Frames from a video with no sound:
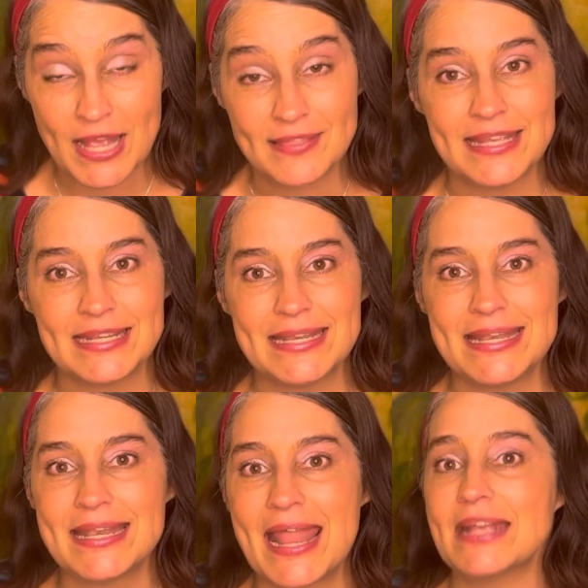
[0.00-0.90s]
And then
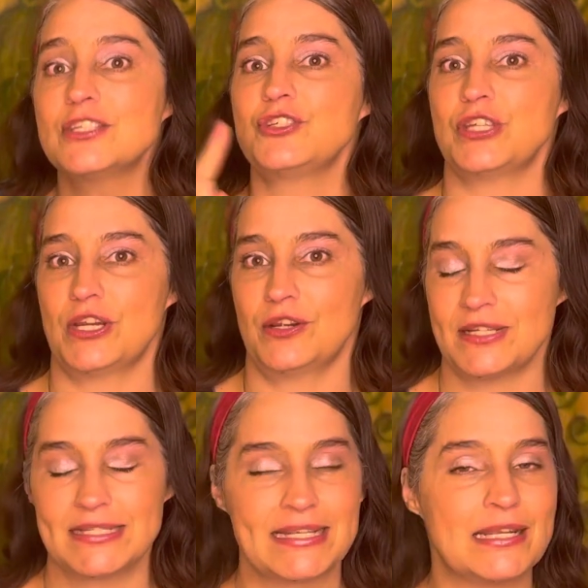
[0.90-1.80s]
next year
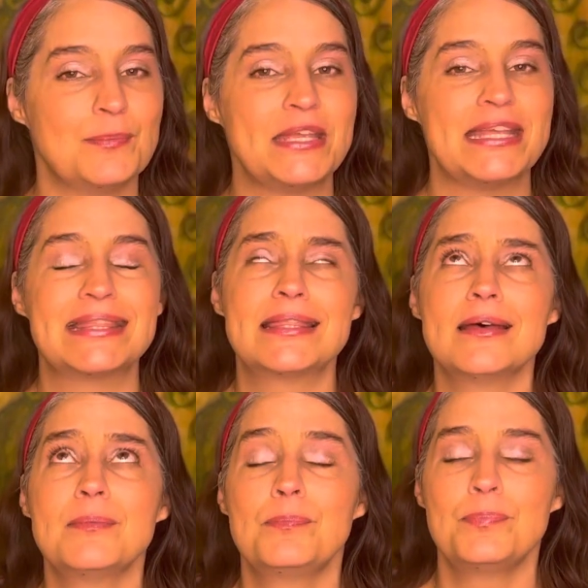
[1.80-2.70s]
is gonna be
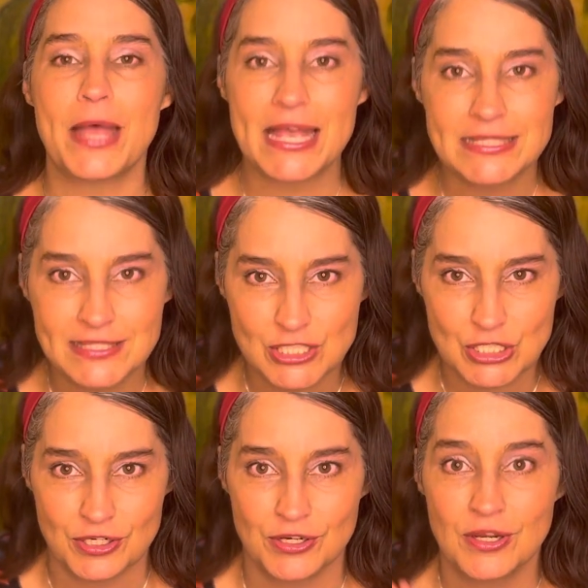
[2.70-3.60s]
the best
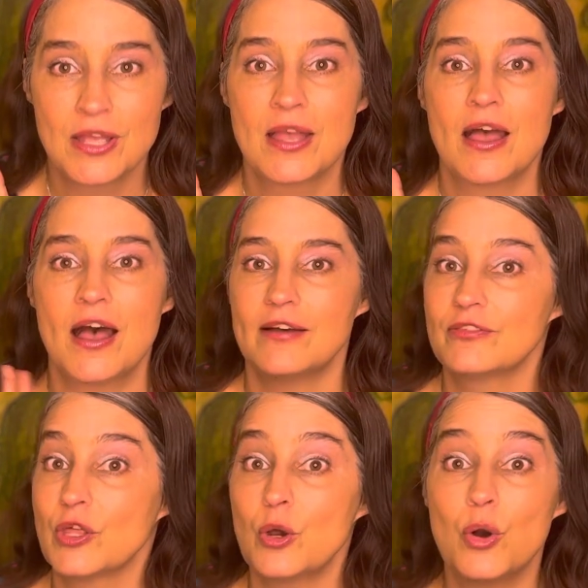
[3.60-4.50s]
year of
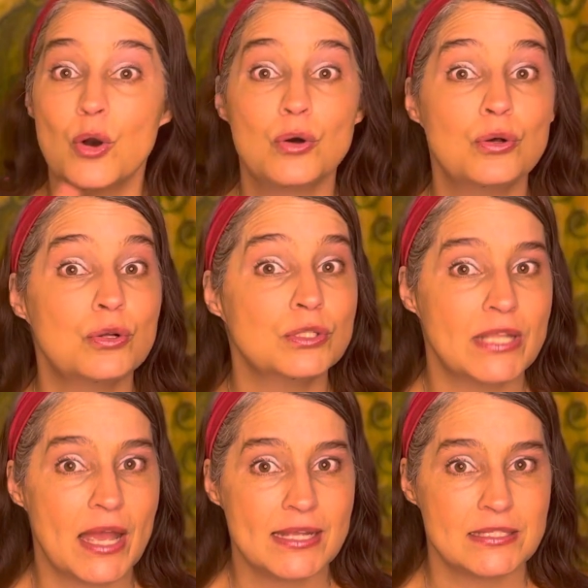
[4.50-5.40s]
the whole
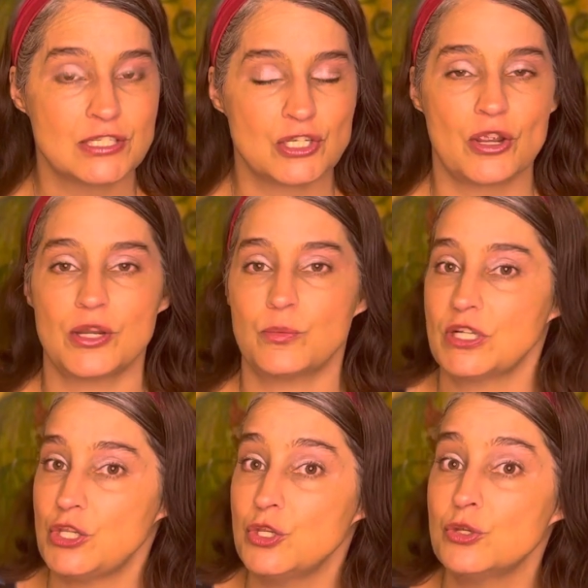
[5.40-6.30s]
9 star. When
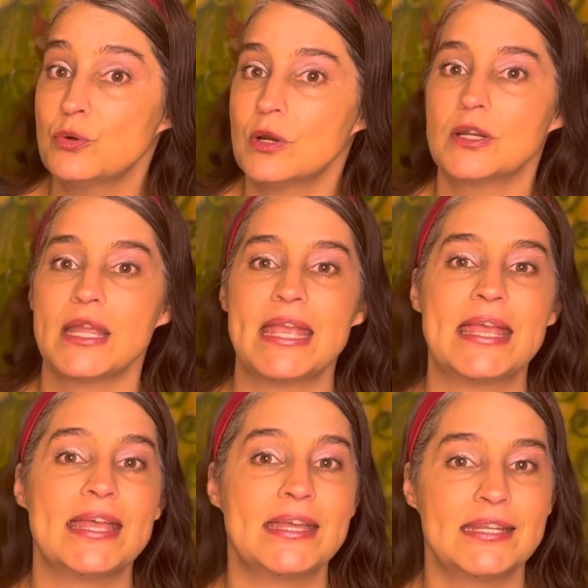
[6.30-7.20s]
you are
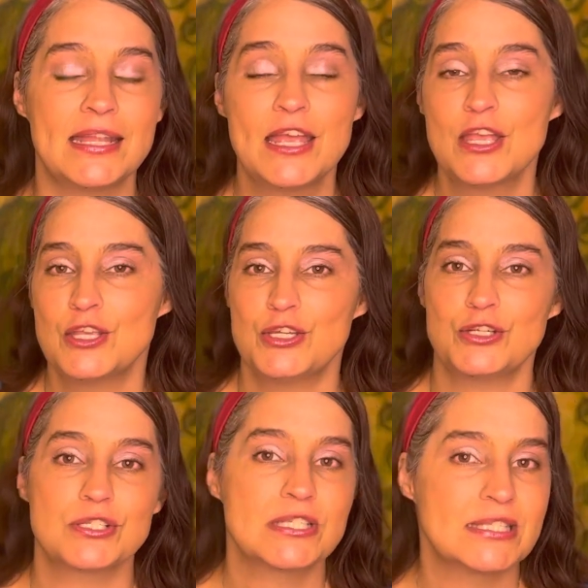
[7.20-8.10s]
in your
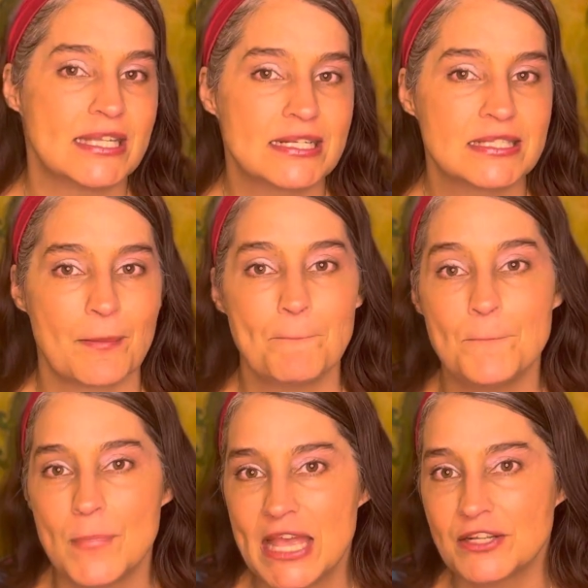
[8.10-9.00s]
6
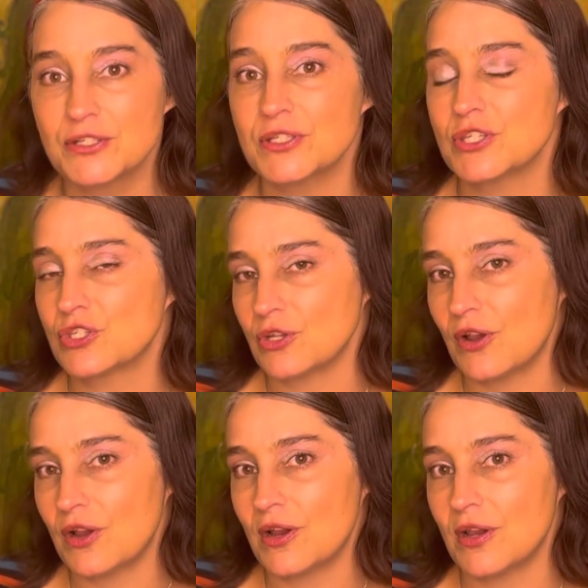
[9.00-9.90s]
metal
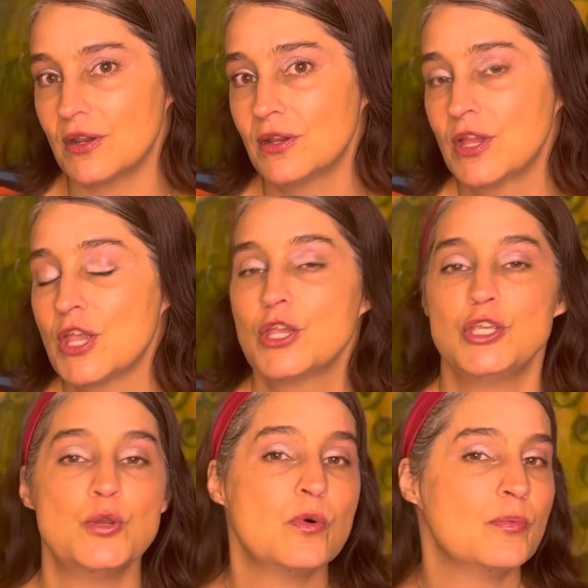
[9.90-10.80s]
star,
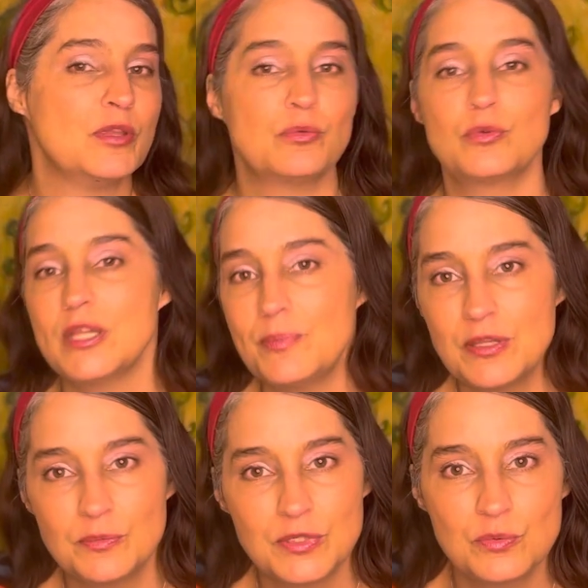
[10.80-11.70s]
you will be
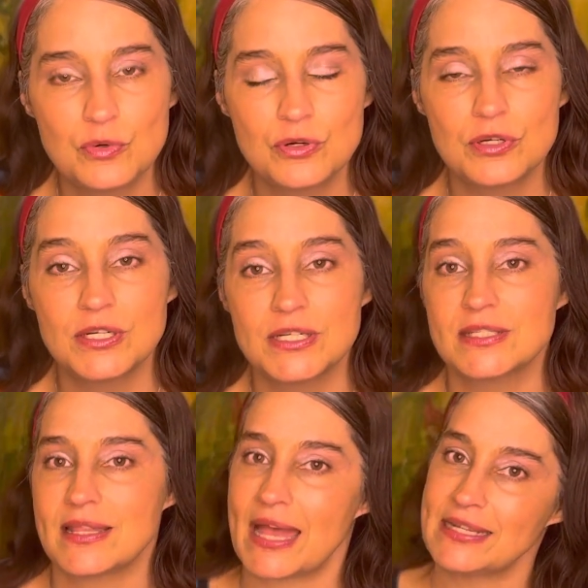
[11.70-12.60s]
reaping rewards.
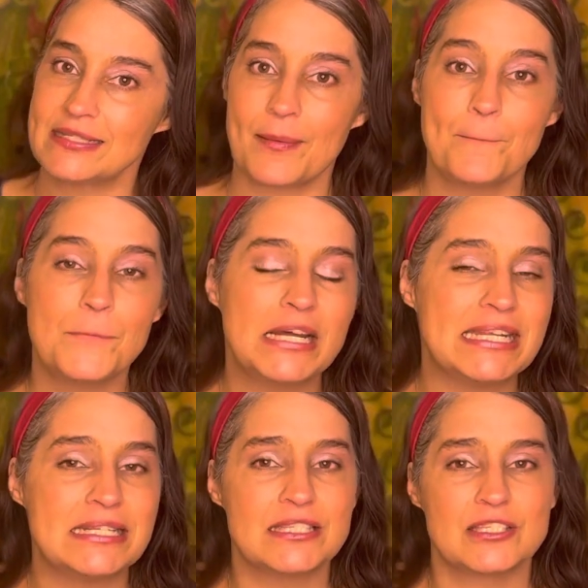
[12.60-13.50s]
That is a
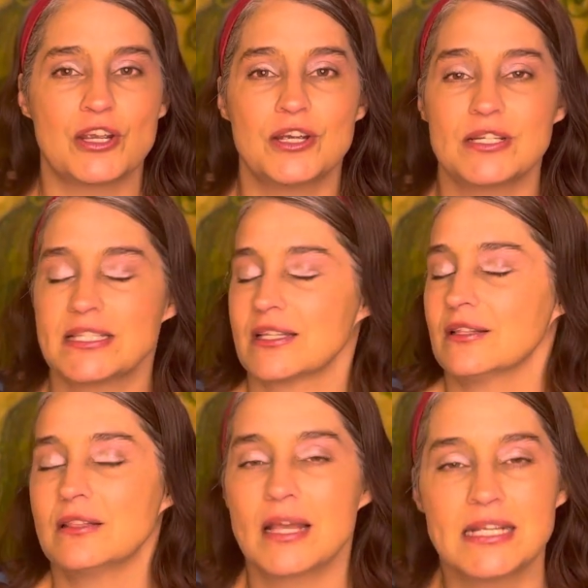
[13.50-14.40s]
money star, it's a
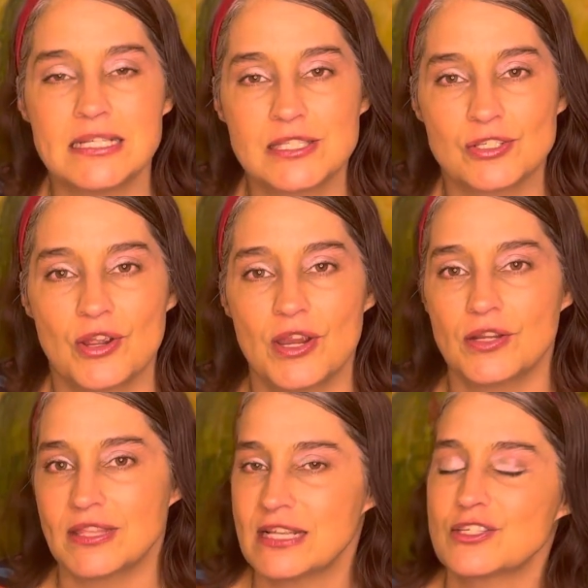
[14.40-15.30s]
lucky star.
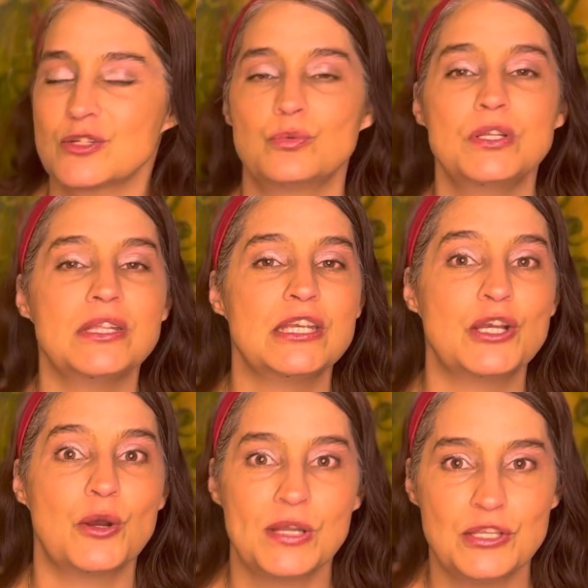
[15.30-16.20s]
Things are really
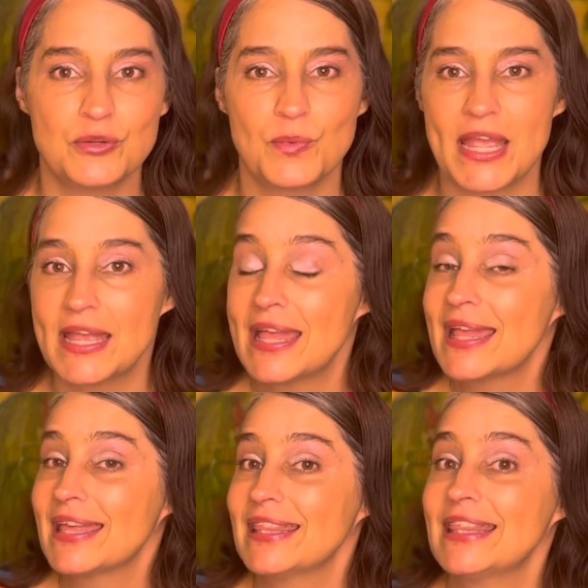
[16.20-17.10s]
going your way.
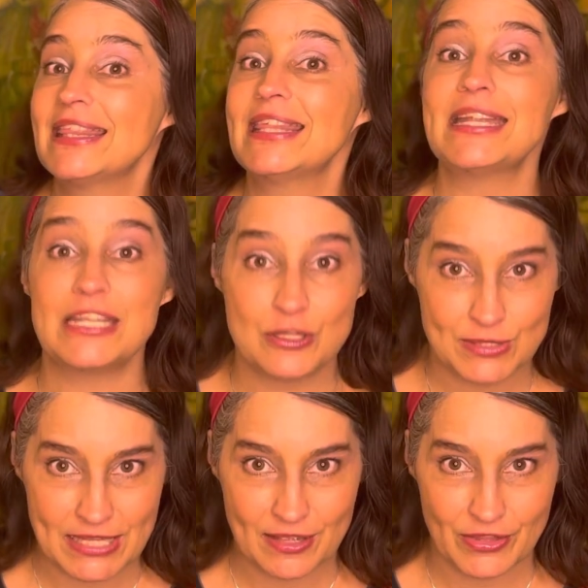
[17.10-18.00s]
Then you
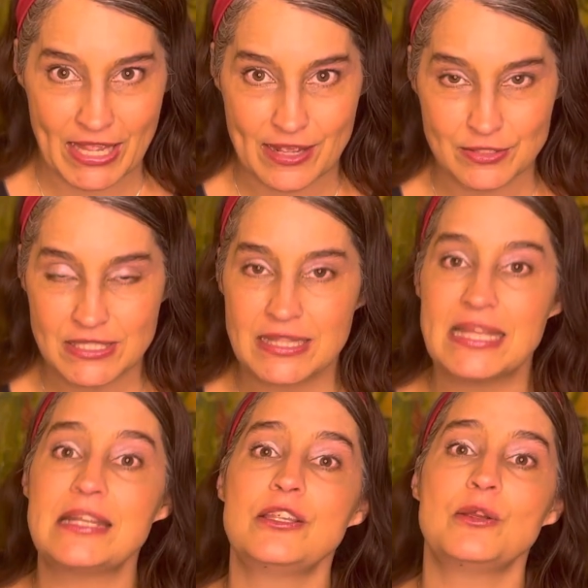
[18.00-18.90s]
sell the house,
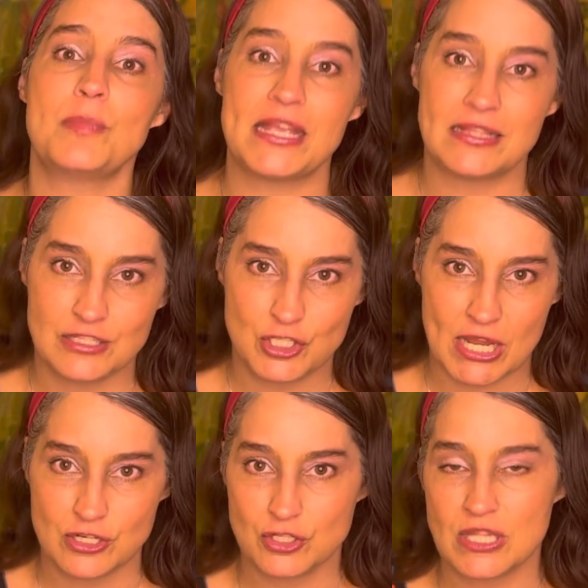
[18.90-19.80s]
then you make the
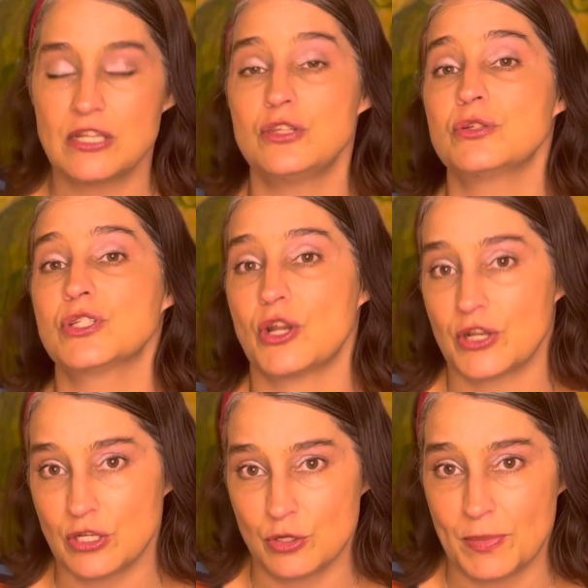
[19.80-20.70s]
change, then you start a
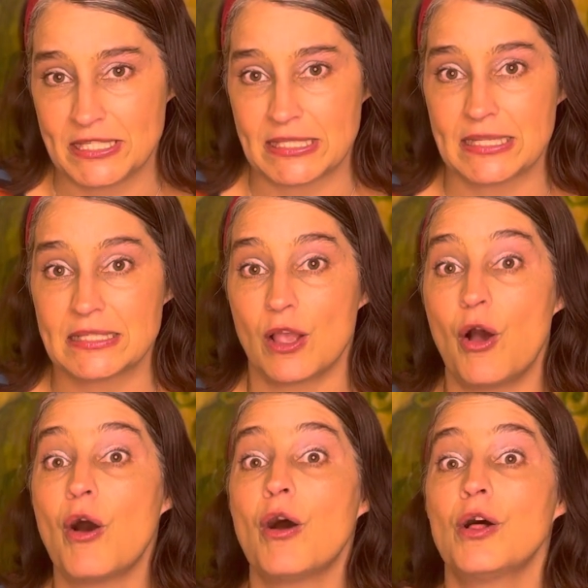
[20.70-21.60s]
new business,
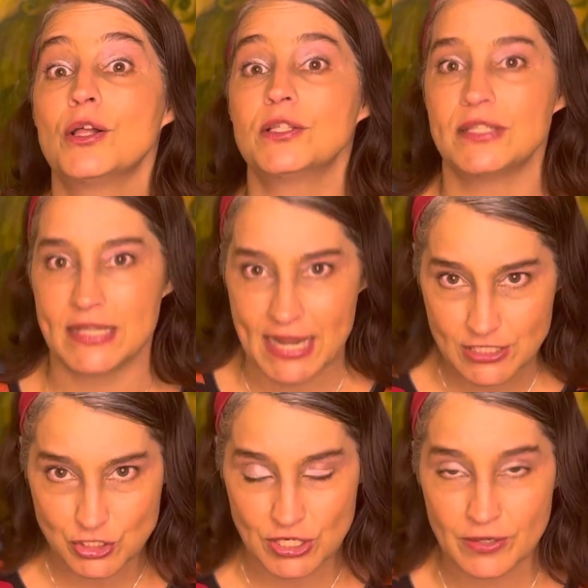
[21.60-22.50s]
all
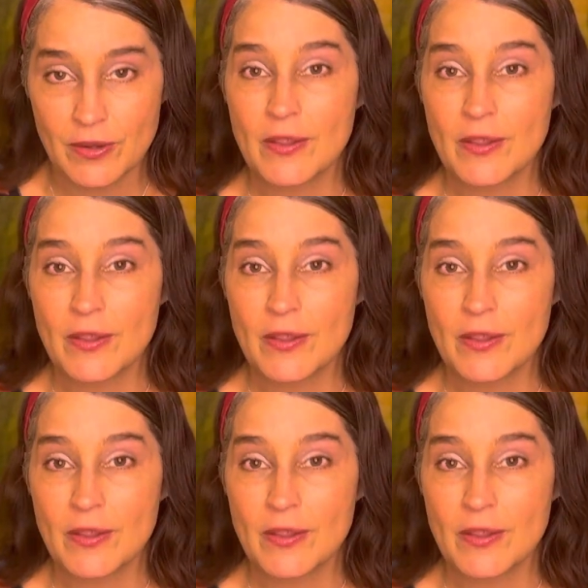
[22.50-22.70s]
next year.